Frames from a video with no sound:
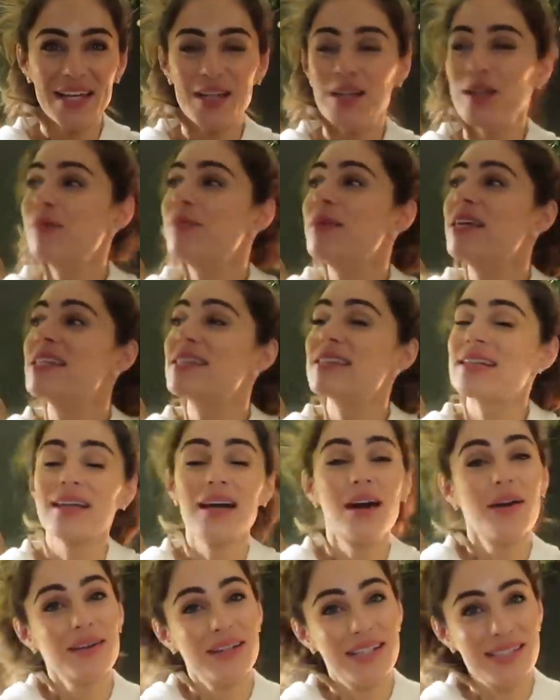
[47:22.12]
Lumi is
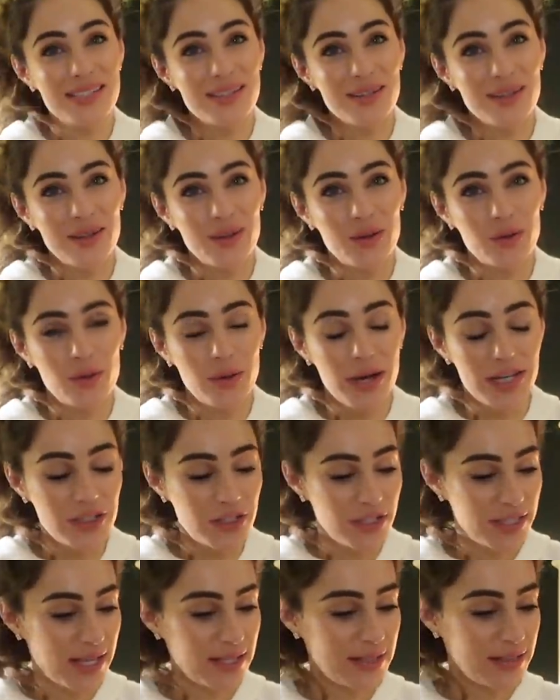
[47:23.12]
currently stood in the hallway. She
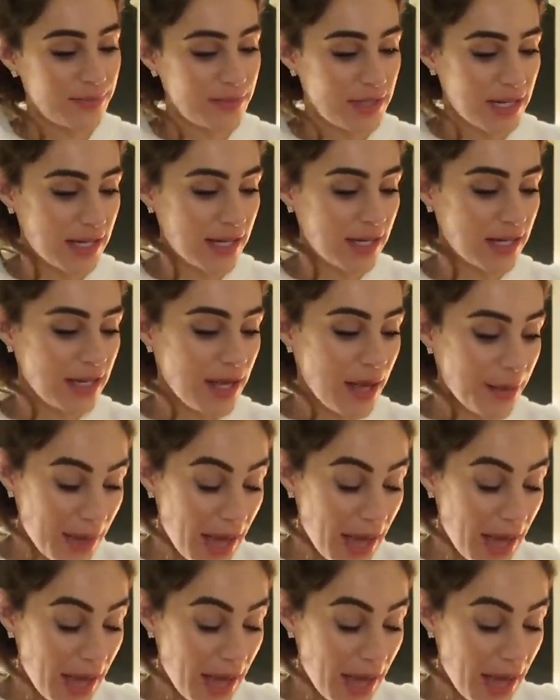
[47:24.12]
just had some dinner.